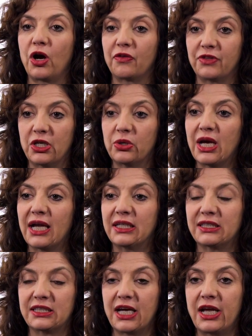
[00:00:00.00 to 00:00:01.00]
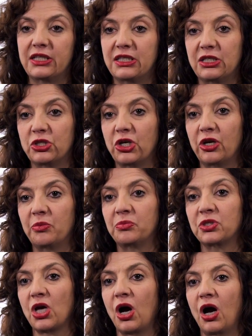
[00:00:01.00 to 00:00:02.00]
of the United States in
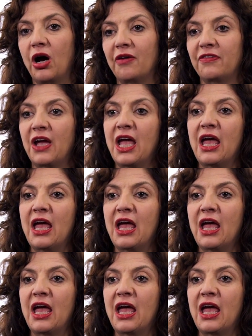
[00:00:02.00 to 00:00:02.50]
terms of